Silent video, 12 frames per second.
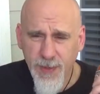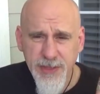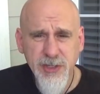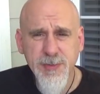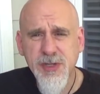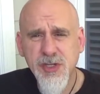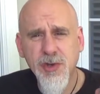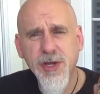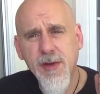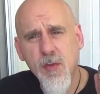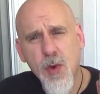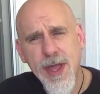This would be so
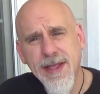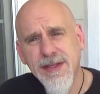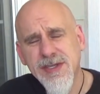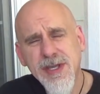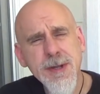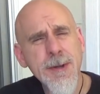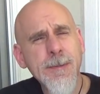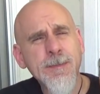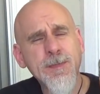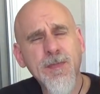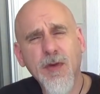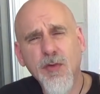good on wings,
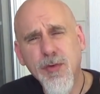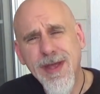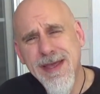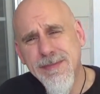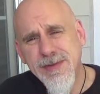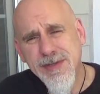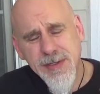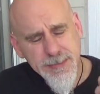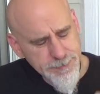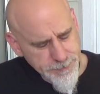ribs,